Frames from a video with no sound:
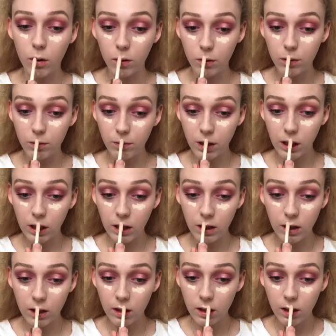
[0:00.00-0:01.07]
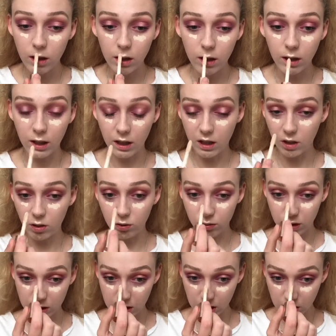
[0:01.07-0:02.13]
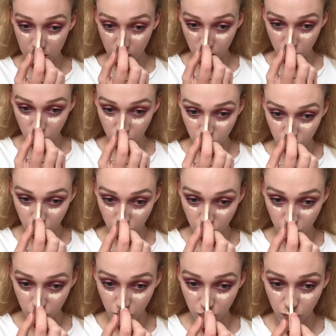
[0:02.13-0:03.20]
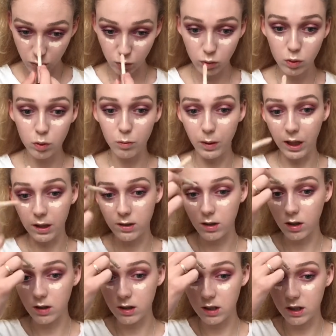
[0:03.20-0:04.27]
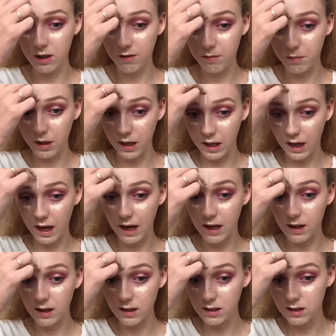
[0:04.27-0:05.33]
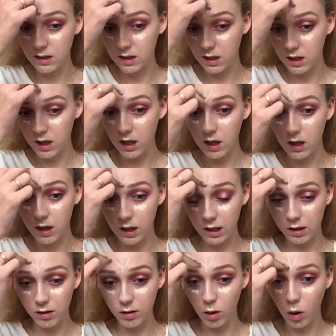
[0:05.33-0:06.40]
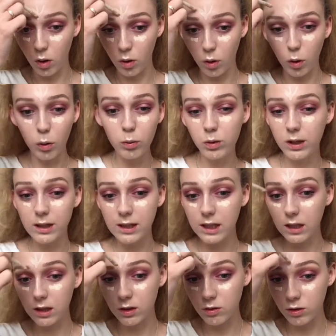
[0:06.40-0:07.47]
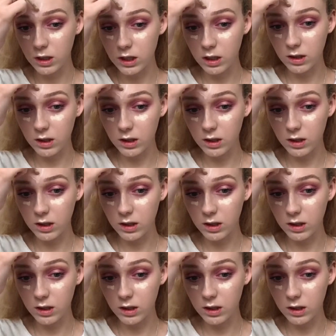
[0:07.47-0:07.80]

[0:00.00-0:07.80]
on me. Like it creases so bad underneath my eyes. Like all concealers crease